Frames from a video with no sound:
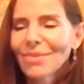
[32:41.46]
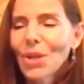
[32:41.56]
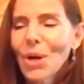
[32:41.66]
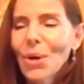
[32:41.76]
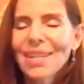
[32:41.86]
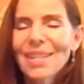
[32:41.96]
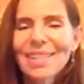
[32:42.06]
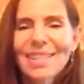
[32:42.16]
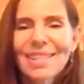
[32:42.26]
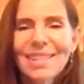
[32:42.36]

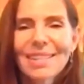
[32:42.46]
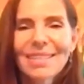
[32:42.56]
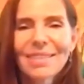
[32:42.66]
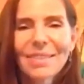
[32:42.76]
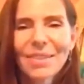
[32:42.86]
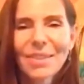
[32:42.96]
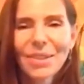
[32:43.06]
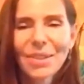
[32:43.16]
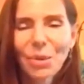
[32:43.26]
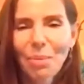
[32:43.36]
Notice
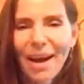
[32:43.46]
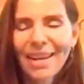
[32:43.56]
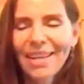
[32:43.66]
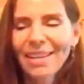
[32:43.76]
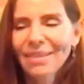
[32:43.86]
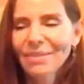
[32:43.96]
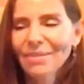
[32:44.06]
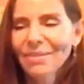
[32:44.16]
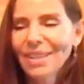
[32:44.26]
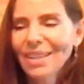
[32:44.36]
your body
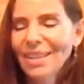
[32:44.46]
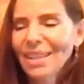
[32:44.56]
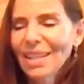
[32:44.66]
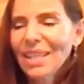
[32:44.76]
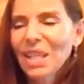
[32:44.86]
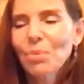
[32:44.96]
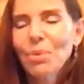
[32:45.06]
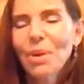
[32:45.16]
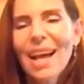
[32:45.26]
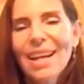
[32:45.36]
and
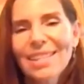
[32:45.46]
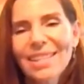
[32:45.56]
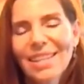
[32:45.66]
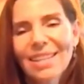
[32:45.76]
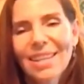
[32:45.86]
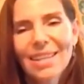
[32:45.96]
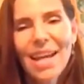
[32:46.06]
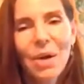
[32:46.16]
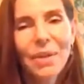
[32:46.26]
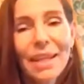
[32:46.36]
keep relaxing it
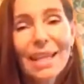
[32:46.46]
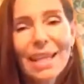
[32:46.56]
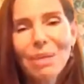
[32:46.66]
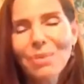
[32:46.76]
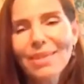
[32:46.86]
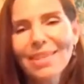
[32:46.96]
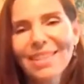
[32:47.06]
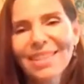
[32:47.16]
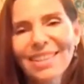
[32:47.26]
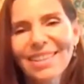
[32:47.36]
down the
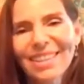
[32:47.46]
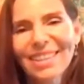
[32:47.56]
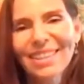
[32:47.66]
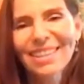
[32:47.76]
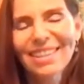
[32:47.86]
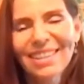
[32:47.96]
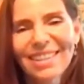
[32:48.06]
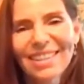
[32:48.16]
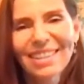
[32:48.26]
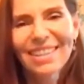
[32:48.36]
hips,
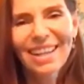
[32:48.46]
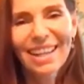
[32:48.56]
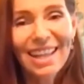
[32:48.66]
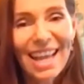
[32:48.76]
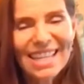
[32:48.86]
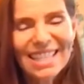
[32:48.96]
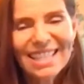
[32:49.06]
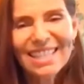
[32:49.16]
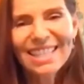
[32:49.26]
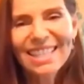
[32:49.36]

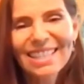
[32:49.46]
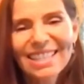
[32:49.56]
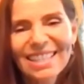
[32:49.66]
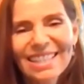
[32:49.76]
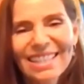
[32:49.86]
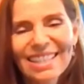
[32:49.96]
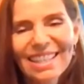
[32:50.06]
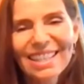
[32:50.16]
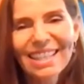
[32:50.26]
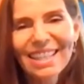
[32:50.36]
legs,
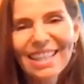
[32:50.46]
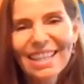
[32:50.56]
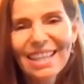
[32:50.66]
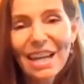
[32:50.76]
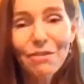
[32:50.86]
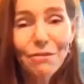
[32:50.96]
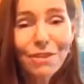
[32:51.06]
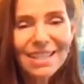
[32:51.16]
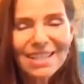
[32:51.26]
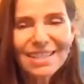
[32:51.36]
and
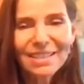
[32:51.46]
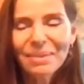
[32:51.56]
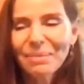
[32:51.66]
feet.